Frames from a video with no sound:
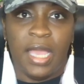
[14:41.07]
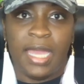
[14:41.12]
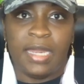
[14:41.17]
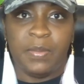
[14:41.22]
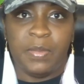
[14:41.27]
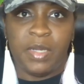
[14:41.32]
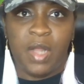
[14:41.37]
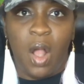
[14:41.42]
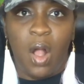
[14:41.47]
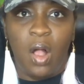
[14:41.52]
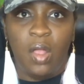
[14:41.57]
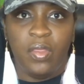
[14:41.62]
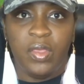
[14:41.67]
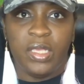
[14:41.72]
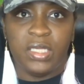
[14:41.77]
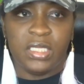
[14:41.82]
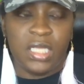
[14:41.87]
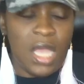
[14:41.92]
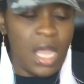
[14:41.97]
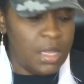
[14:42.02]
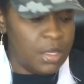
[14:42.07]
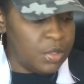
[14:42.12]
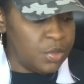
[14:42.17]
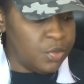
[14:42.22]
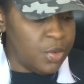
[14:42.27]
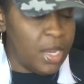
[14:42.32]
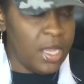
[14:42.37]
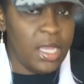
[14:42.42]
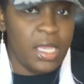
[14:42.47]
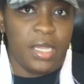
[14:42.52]
got them in all these colors
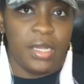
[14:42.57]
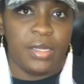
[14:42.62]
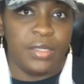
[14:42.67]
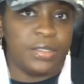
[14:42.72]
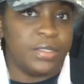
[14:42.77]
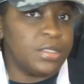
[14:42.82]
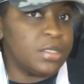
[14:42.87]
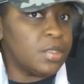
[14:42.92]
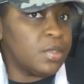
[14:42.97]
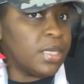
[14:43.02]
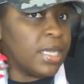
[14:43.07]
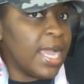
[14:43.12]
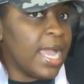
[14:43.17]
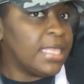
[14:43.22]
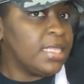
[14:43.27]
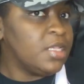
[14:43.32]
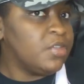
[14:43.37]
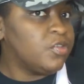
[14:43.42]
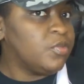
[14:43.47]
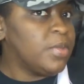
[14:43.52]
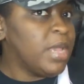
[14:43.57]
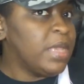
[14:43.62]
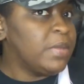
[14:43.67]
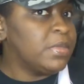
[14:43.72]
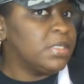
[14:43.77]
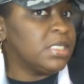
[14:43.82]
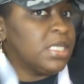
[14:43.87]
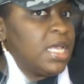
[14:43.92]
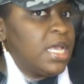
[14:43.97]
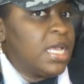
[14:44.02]
right here. So I got these from
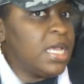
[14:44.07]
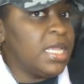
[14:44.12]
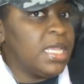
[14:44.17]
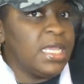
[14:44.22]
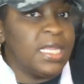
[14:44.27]
Amazon.